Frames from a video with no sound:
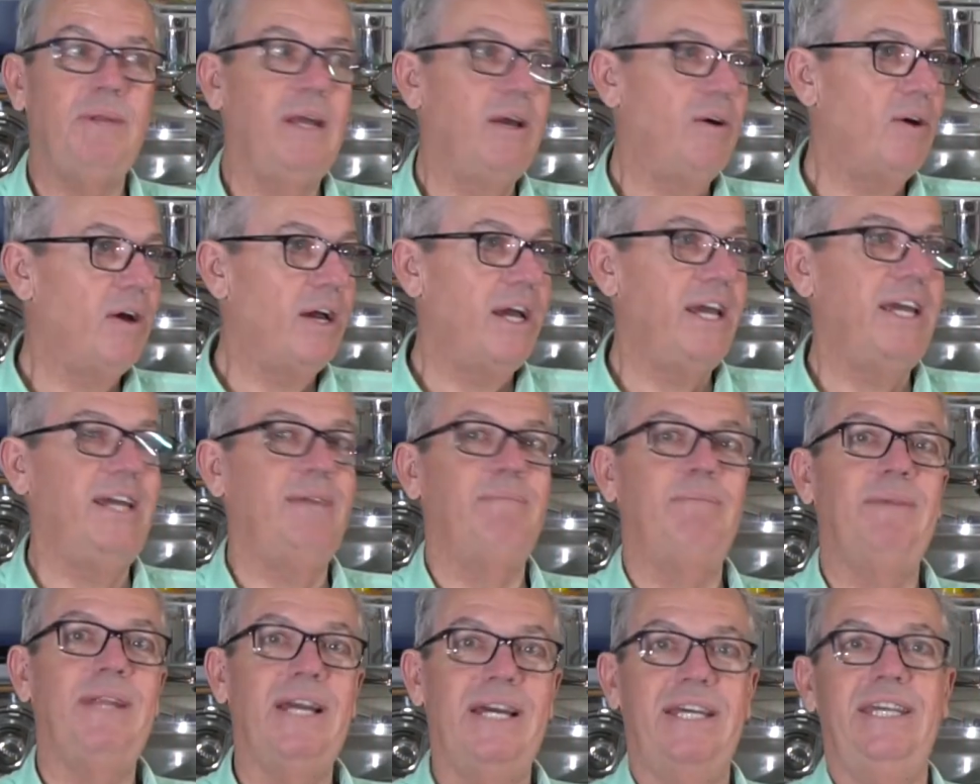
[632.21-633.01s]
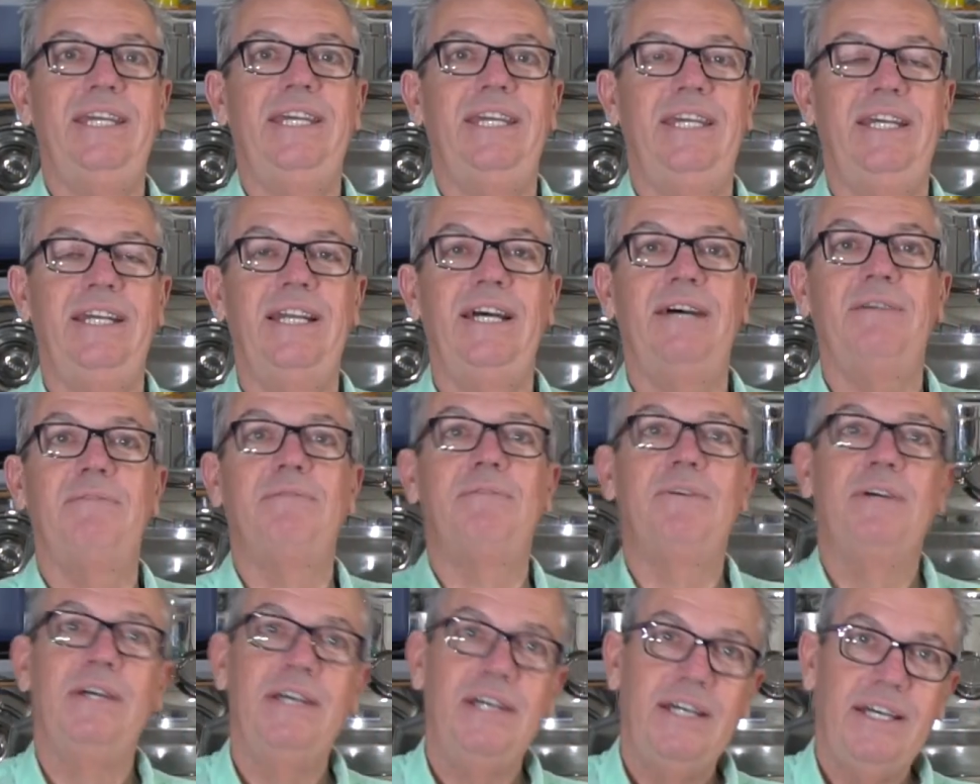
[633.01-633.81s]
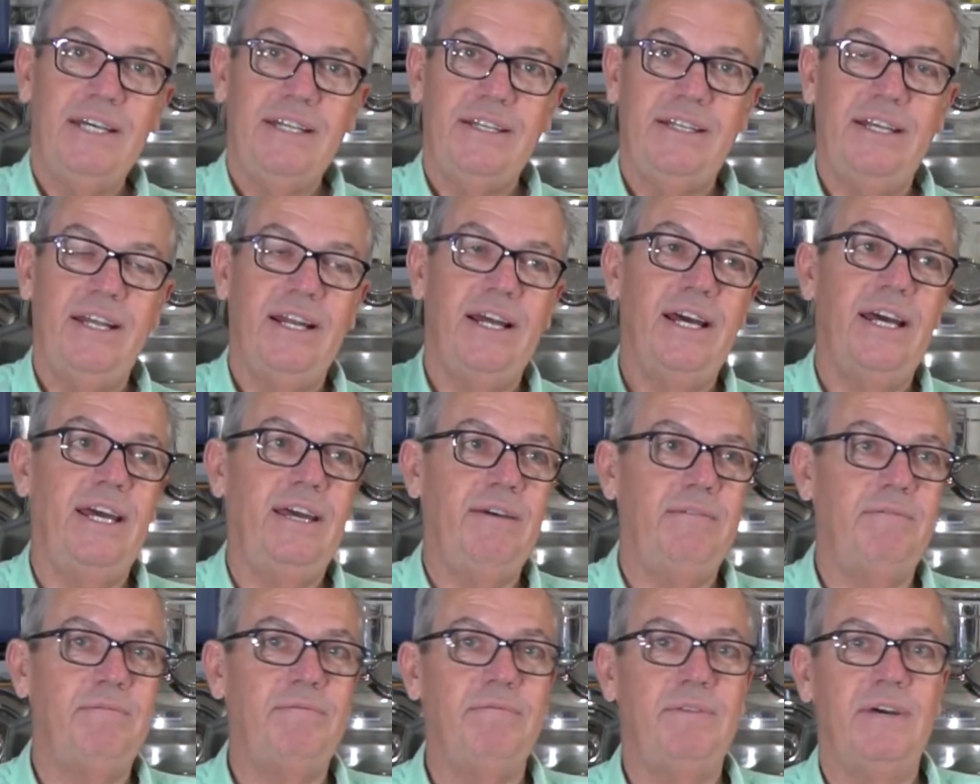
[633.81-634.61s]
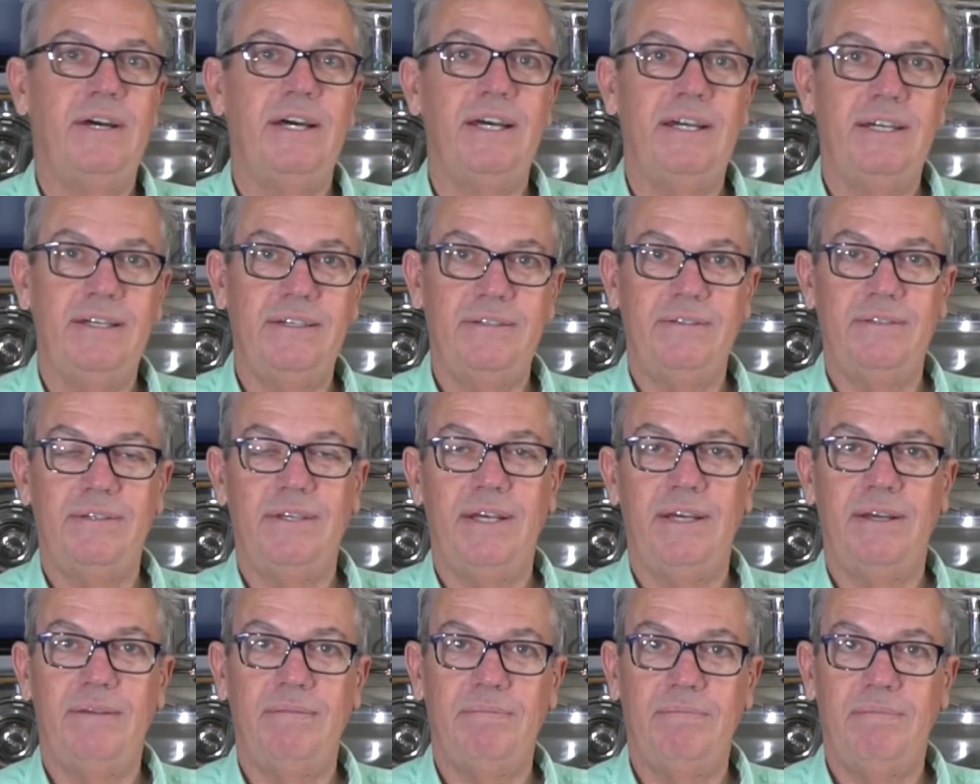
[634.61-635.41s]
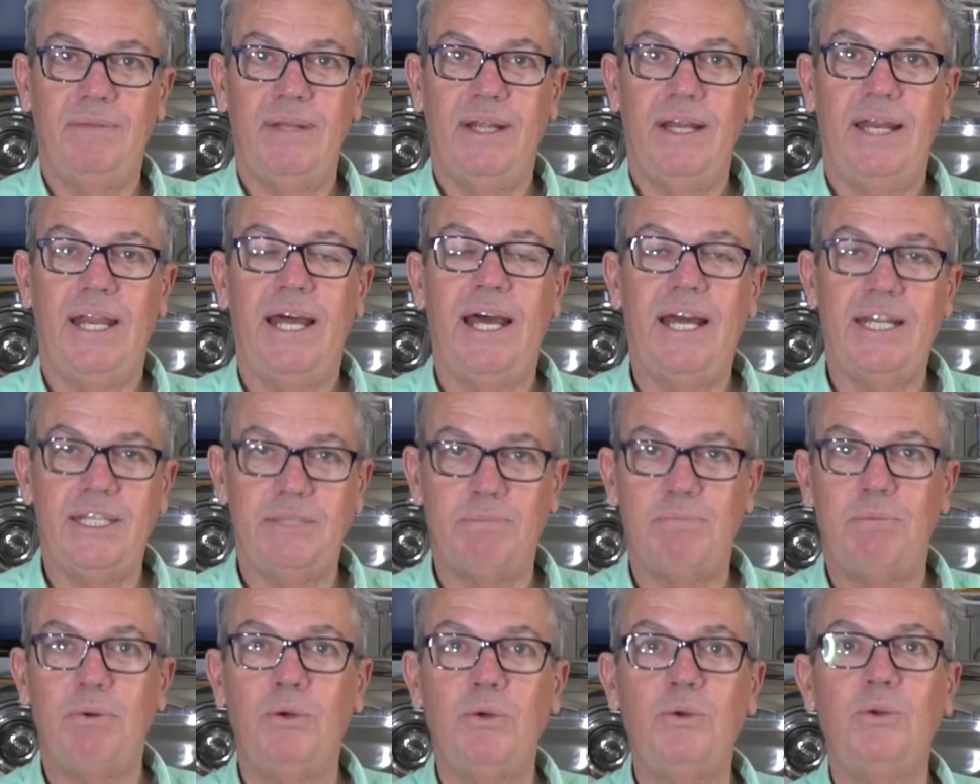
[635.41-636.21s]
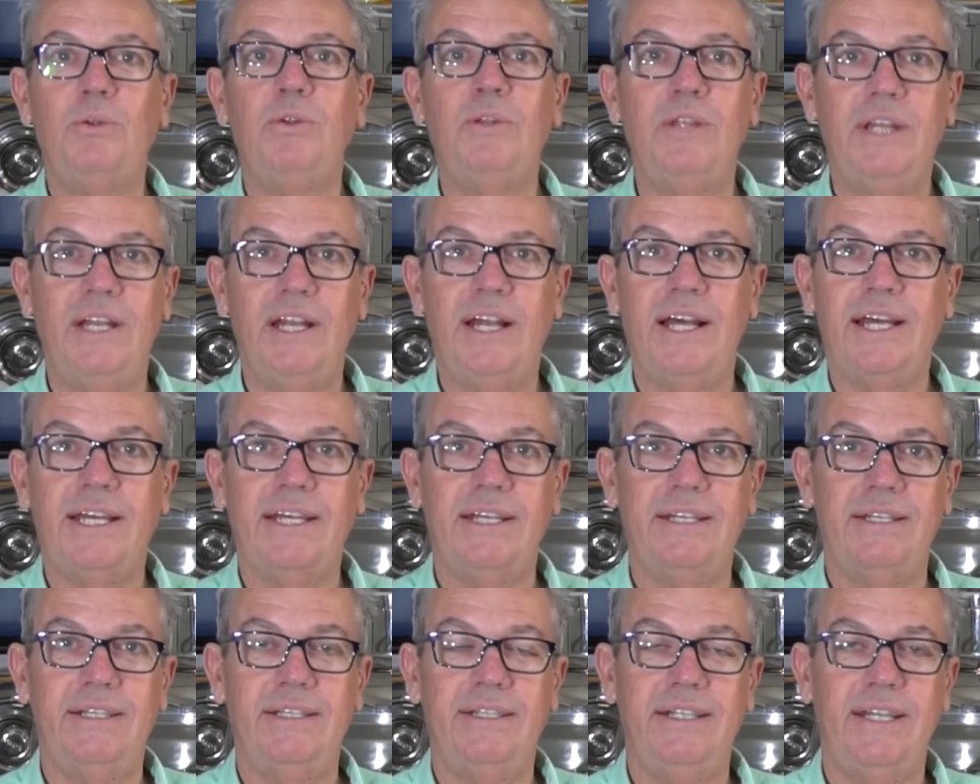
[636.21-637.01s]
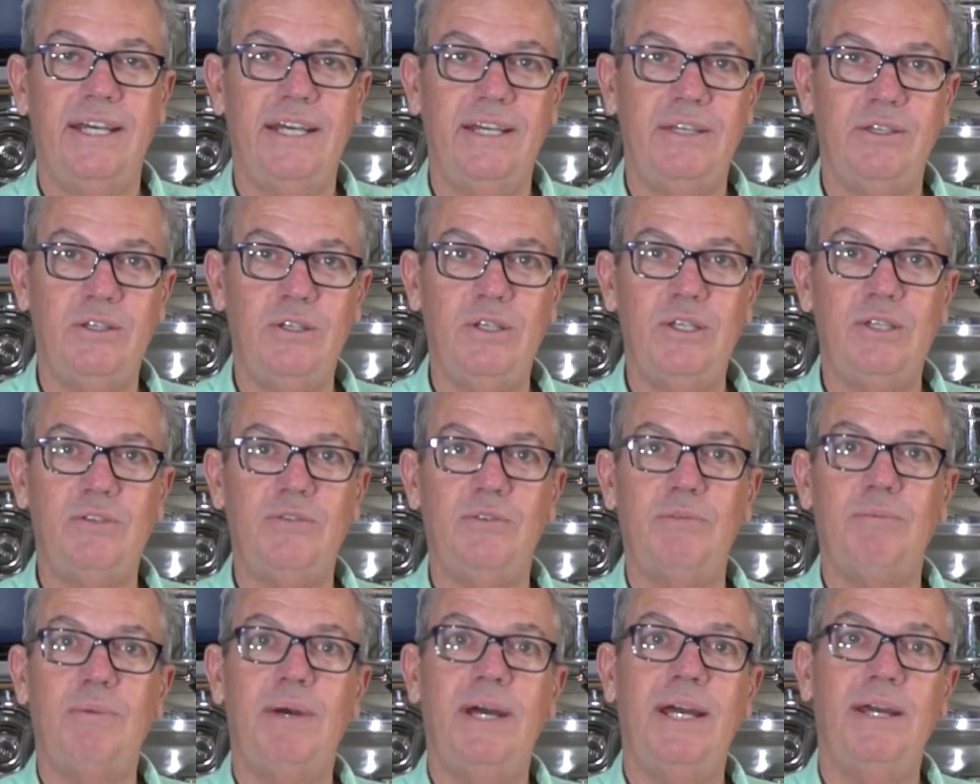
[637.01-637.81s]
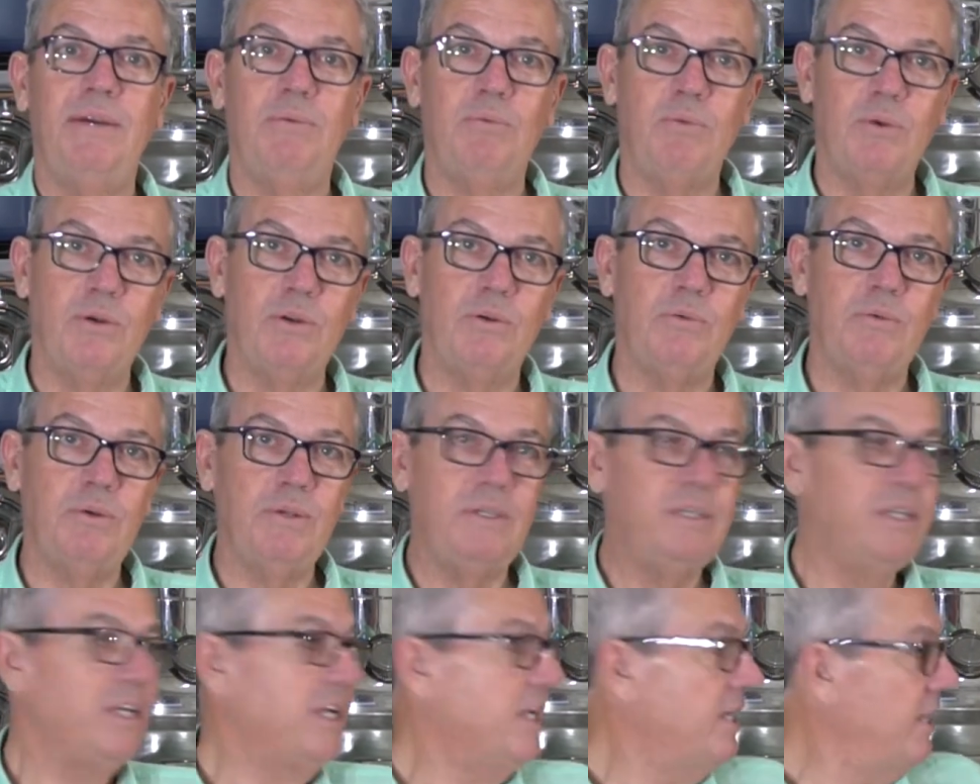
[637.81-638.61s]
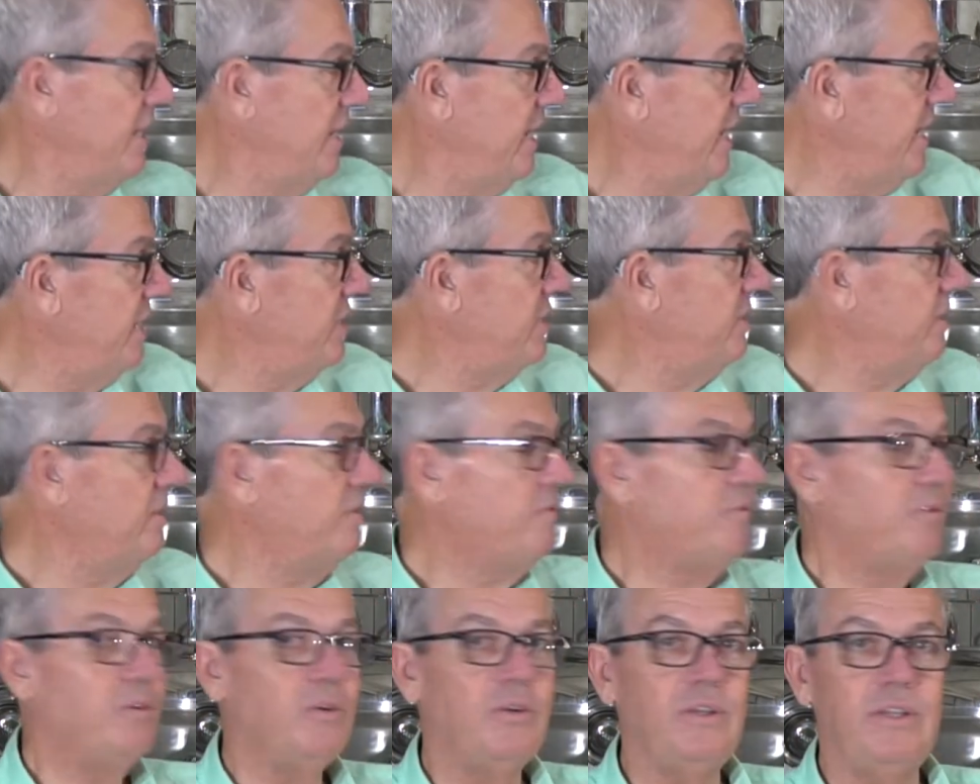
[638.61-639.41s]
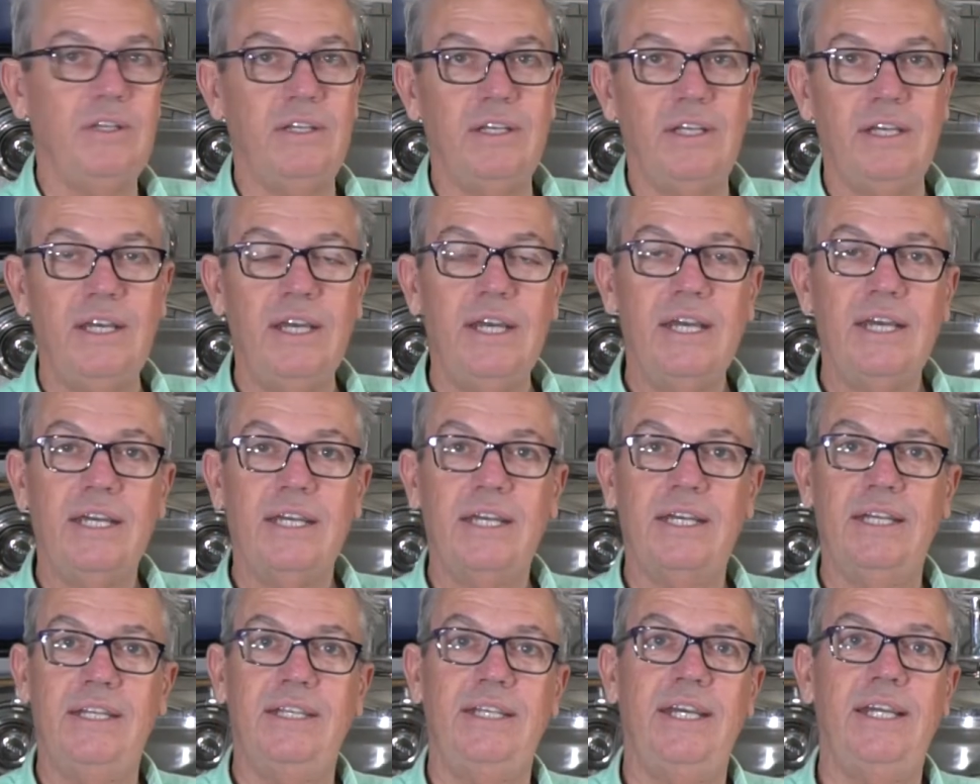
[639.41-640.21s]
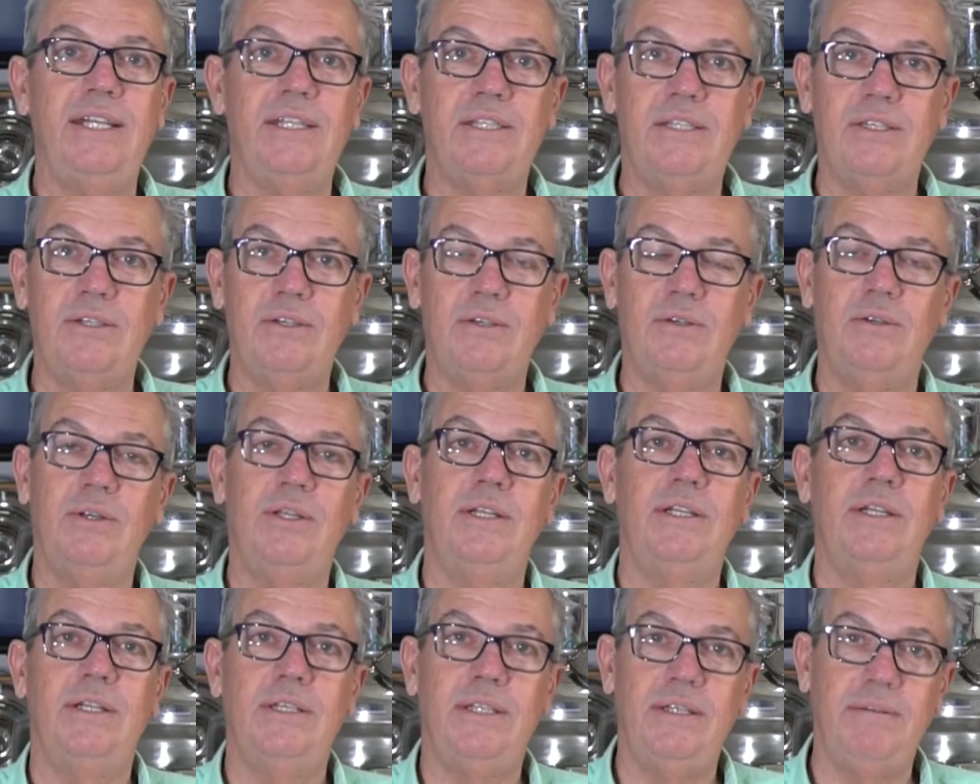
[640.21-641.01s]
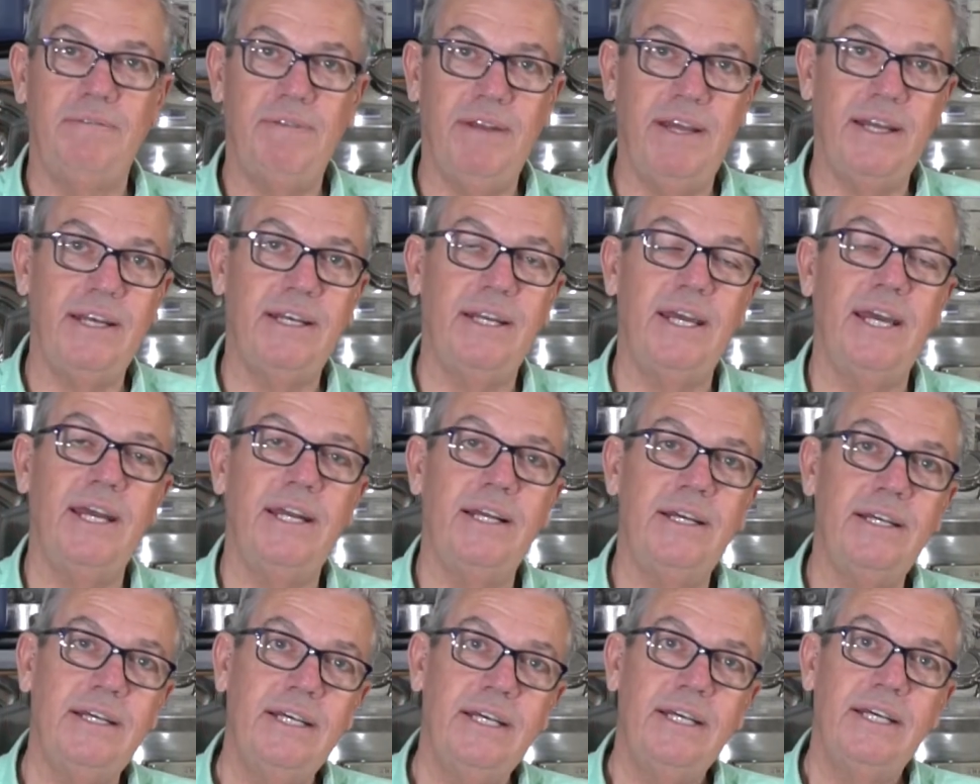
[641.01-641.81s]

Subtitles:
Now I am lucky enough that I have a large pool that I can use for my water reticulation for the condenser and the deflegnator.